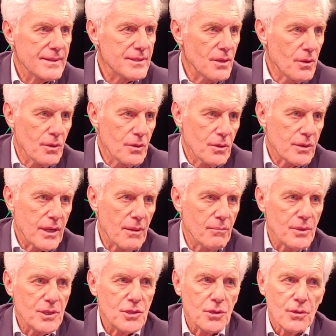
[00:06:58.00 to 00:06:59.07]
So you
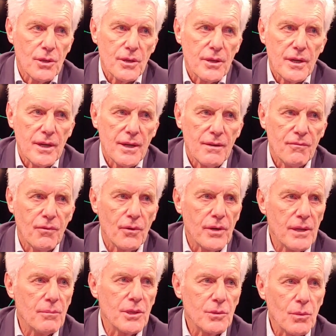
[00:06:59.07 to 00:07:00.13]
can be sure uh,
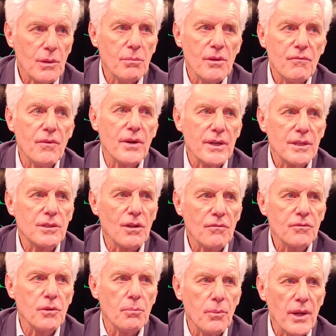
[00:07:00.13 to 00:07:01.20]
for him it will be very tough to